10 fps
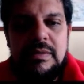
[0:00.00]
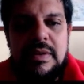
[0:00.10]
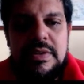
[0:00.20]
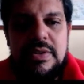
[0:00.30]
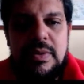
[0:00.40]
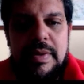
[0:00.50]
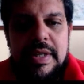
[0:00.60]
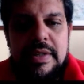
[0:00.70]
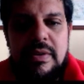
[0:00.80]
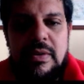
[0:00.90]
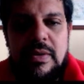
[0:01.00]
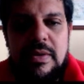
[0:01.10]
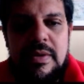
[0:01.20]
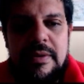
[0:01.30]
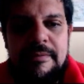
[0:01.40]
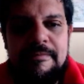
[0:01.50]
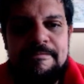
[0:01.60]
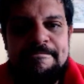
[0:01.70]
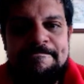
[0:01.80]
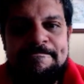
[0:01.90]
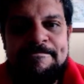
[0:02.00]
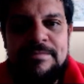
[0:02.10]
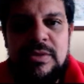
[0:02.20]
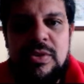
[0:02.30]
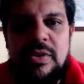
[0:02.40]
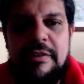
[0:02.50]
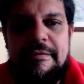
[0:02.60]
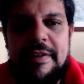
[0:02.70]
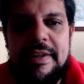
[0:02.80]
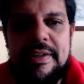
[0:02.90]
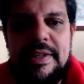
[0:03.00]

bid or to defend.